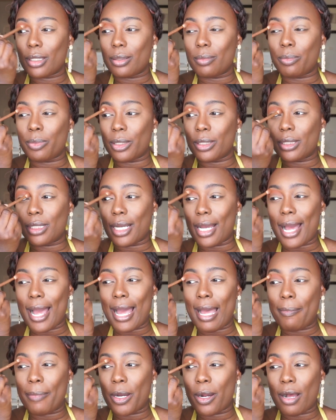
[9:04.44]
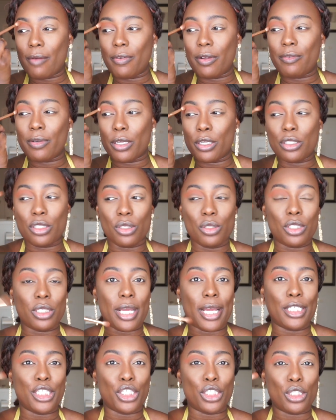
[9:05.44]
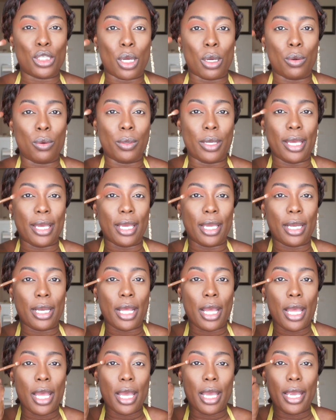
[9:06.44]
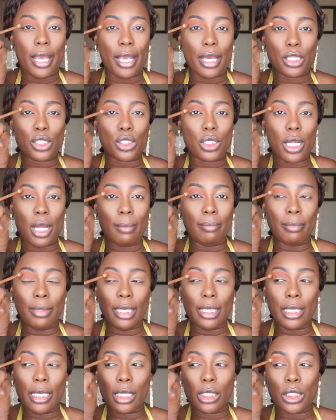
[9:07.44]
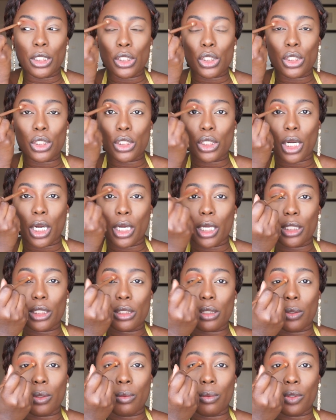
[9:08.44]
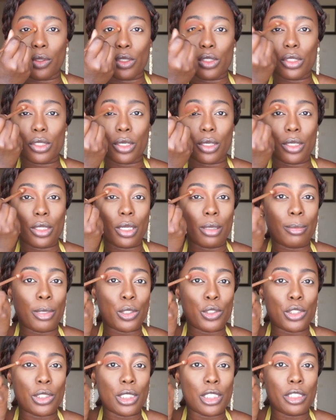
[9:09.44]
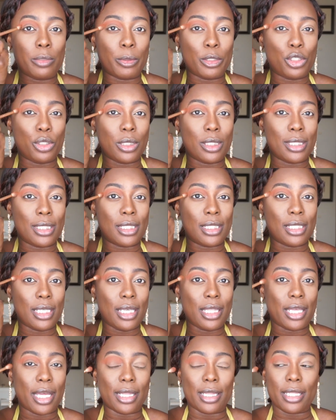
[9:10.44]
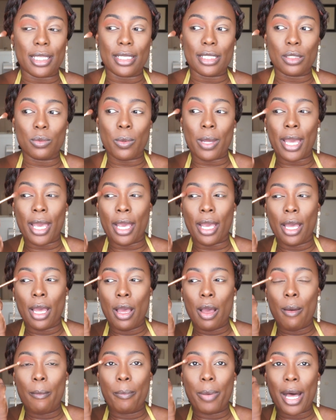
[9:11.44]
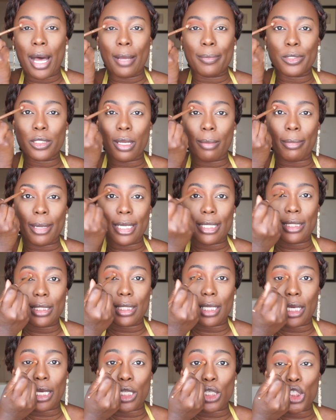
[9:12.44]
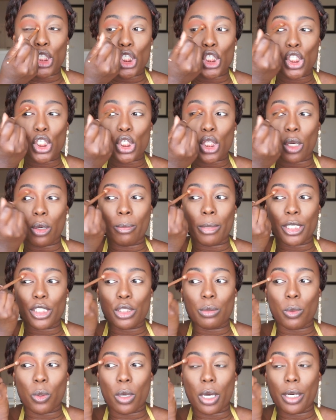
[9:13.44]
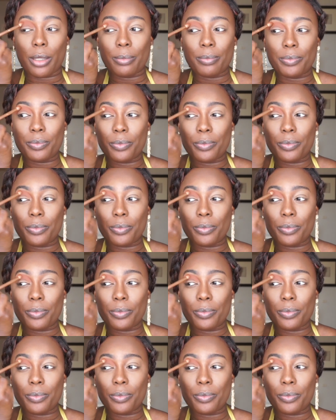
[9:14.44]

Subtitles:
building a habit off of, because usually I just go in and immediately start doing the circular motions, but you can see that this way pops on my skin so much more.